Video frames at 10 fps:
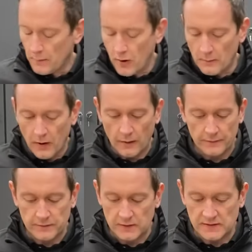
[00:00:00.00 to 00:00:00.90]
the bottom
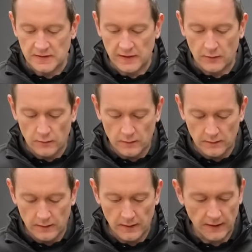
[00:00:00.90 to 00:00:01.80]
half to seal
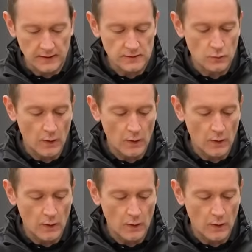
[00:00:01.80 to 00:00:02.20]
against